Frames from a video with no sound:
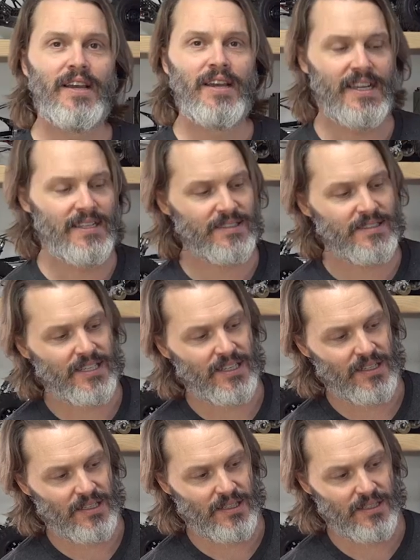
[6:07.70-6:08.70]

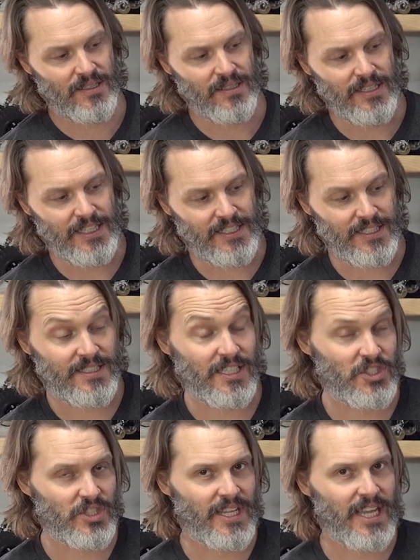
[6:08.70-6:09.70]
until it
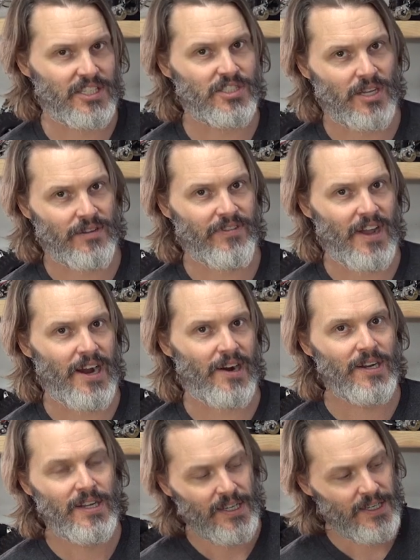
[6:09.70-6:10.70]
essentially catches on
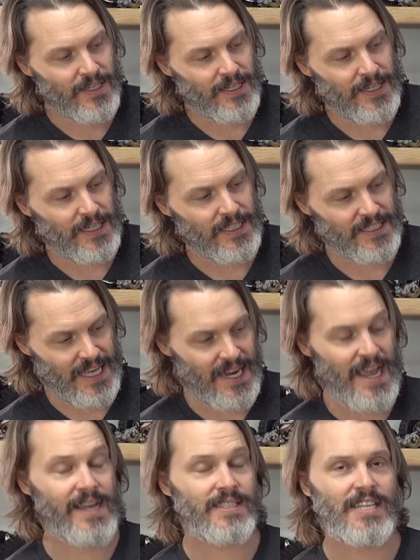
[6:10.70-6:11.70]
fire. That
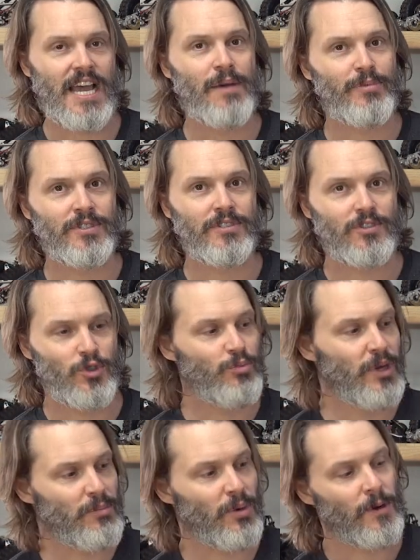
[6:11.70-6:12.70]
has happened to
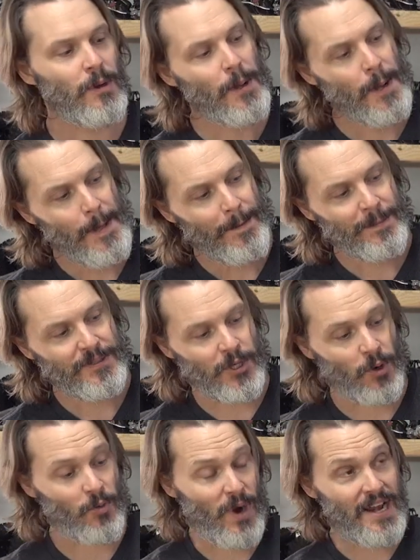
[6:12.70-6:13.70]
people.
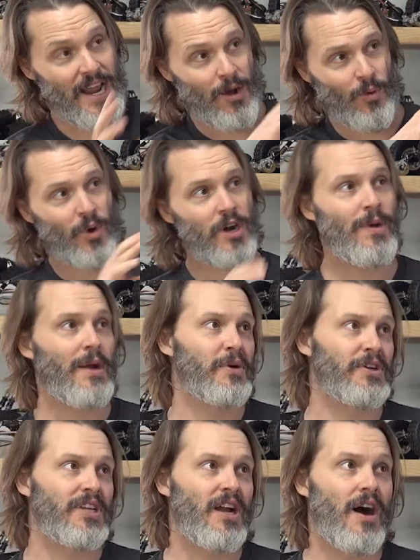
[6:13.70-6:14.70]
So right now, what am I
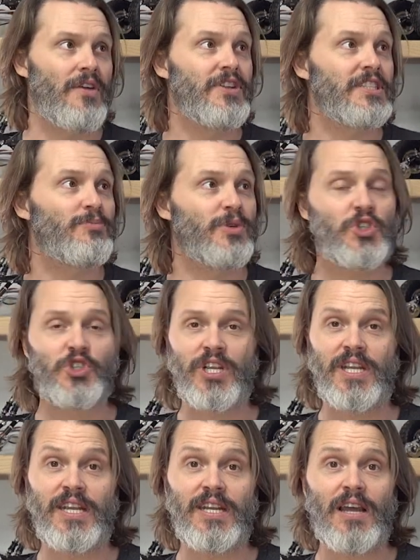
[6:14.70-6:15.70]
printing on this
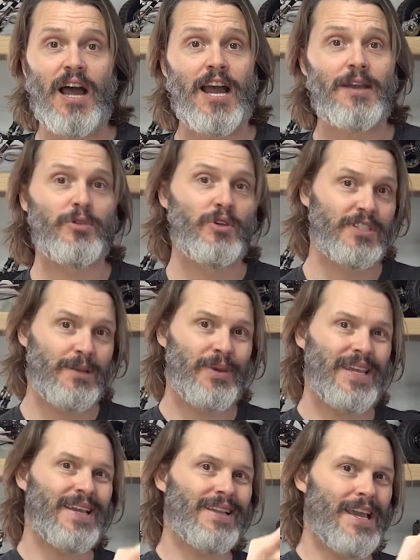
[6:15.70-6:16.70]
machine? I am using
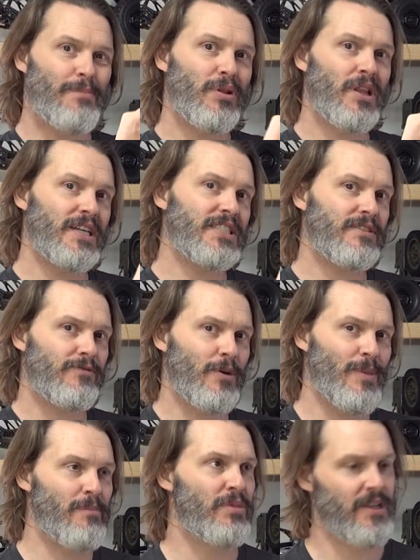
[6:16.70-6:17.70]
PLA Plus from,
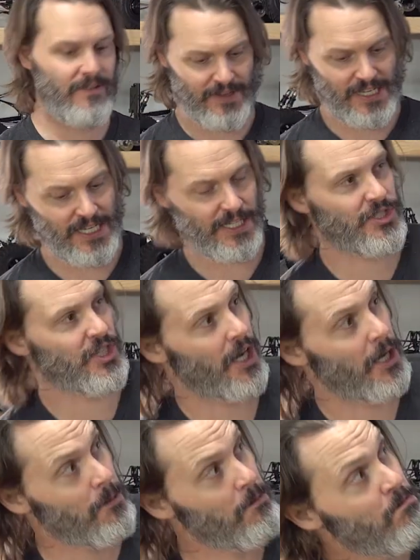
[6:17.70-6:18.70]
I believe, eSun.